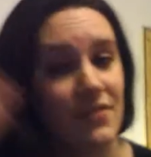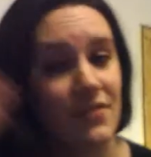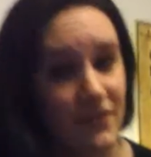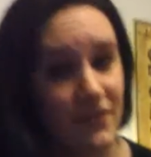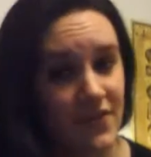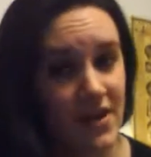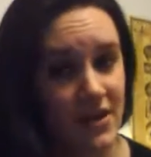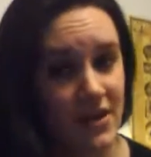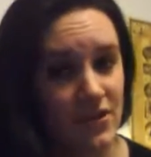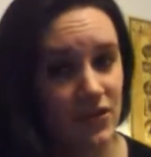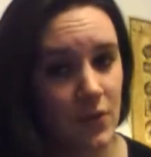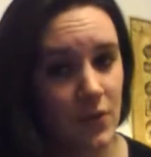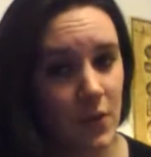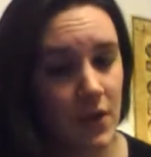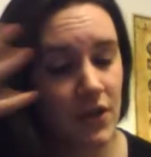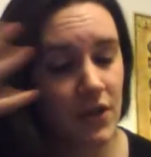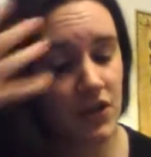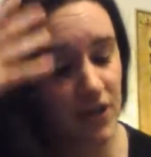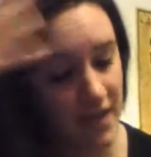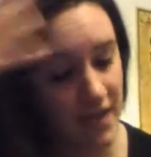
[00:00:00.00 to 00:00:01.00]
they're Fred and
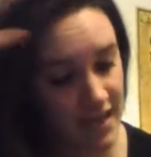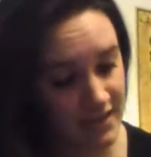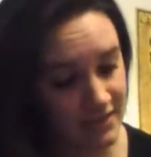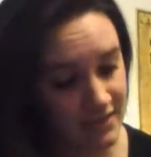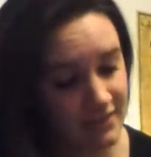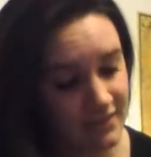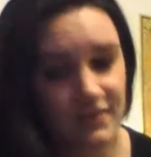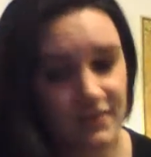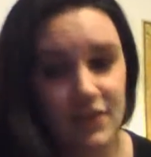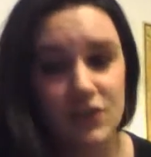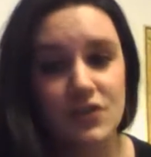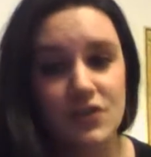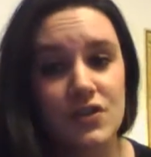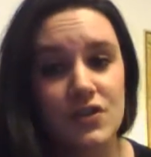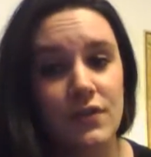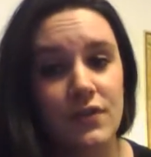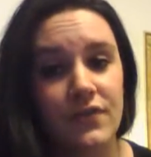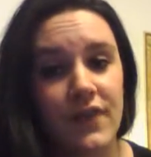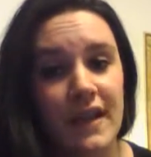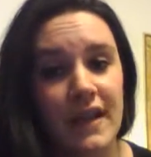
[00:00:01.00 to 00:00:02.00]
George, and there's
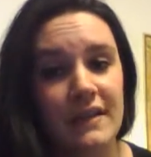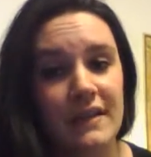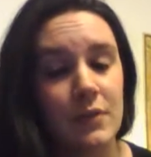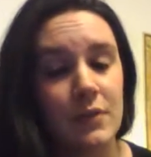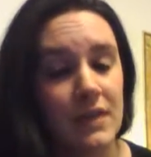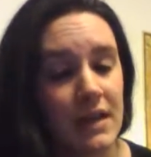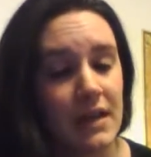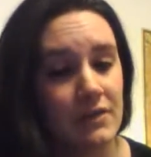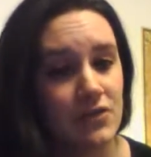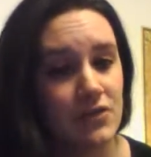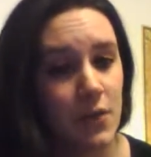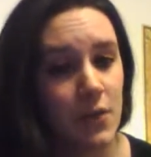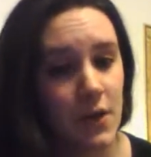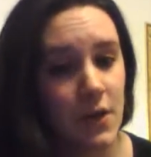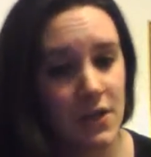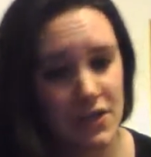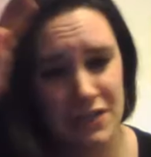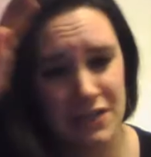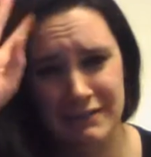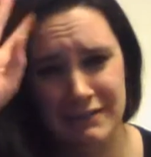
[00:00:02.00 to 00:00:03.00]
no Fred without
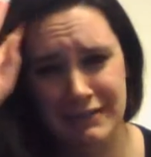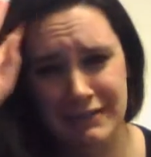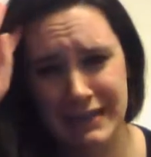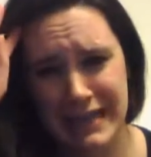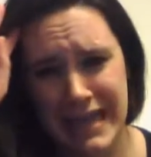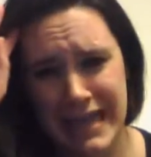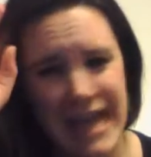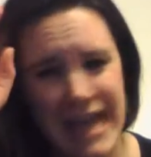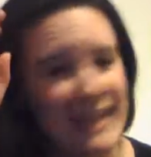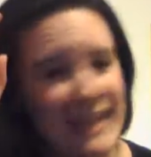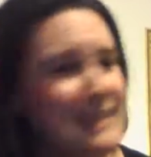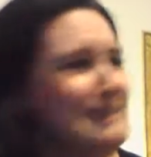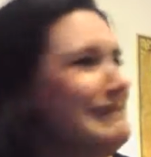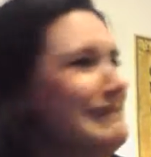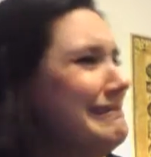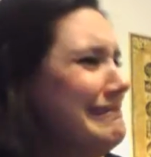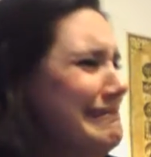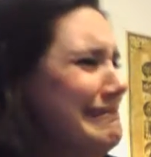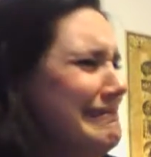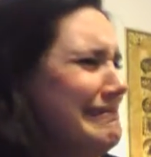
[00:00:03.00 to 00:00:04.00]
George until the
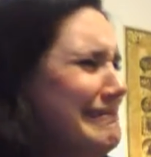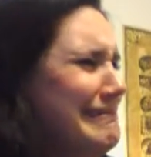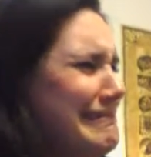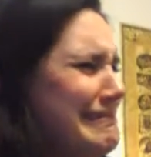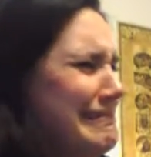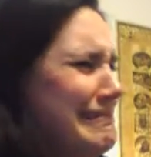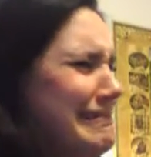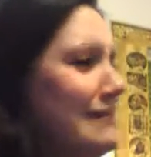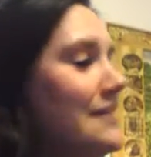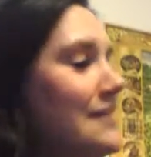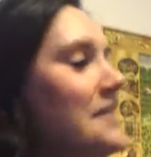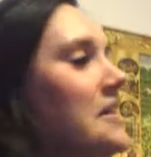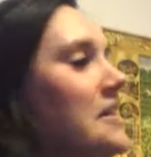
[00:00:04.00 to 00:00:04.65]
end.